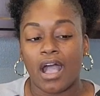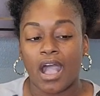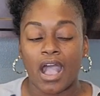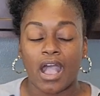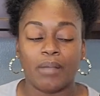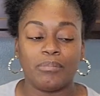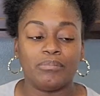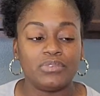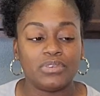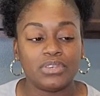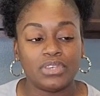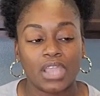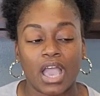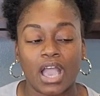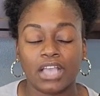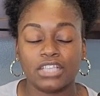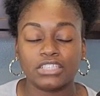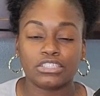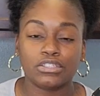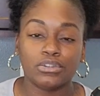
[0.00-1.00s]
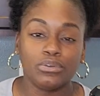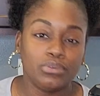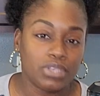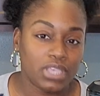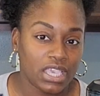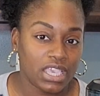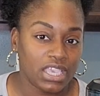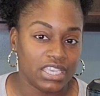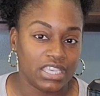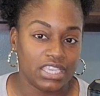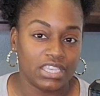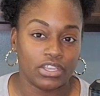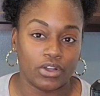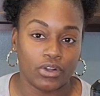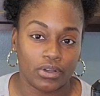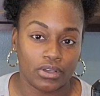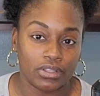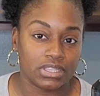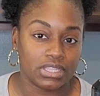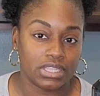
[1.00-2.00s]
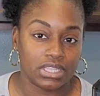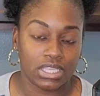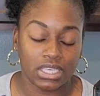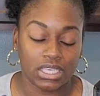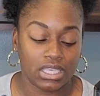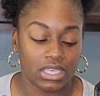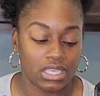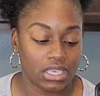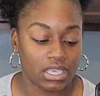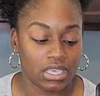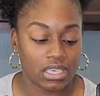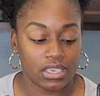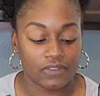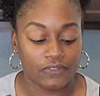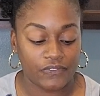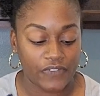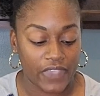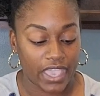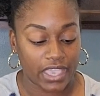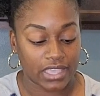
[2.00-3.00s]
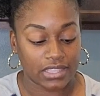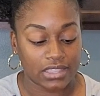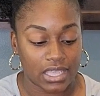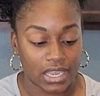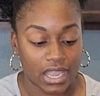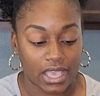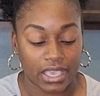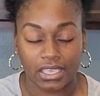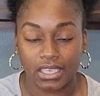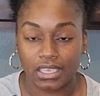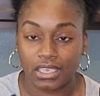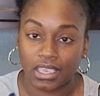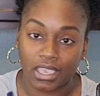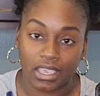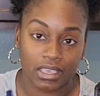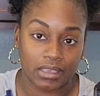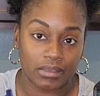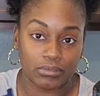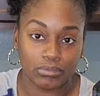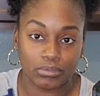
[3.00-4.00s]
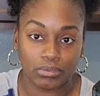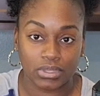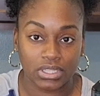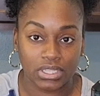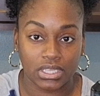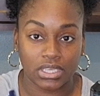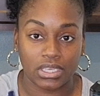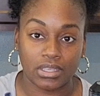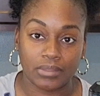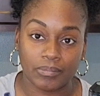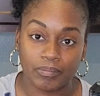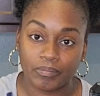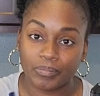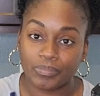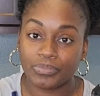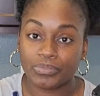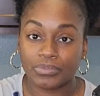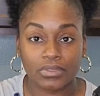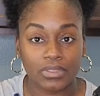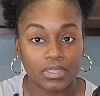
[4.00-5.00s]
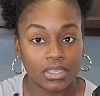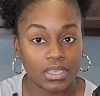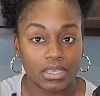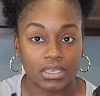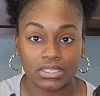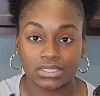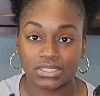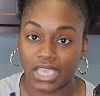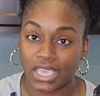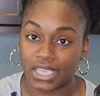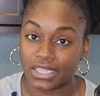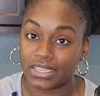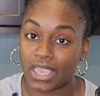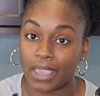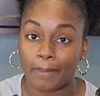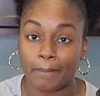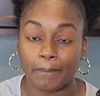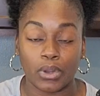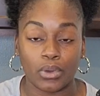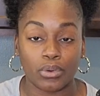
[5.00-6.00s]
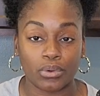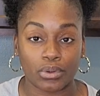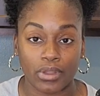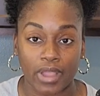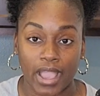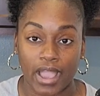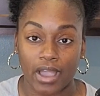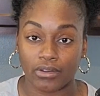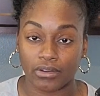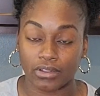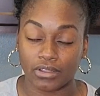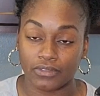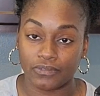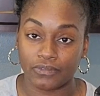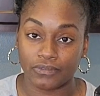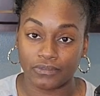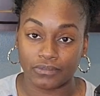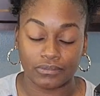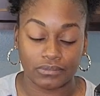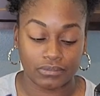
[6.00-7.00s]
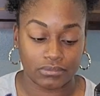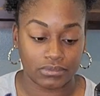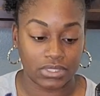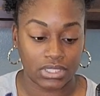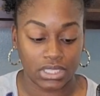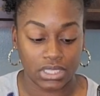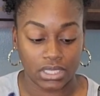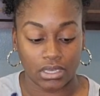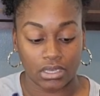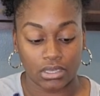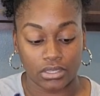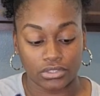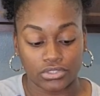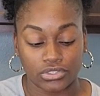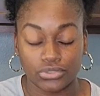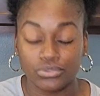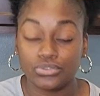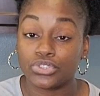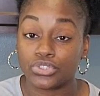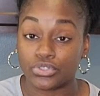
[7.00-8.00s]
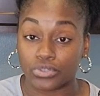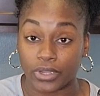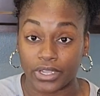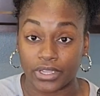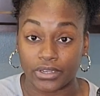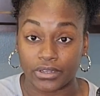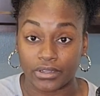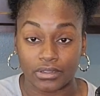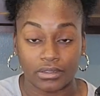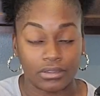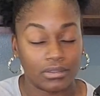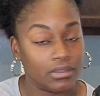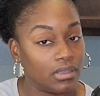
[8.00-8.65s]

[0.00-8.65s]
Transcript: I'm not too keen on the fact that I can't really take that motor out of the juice strainer.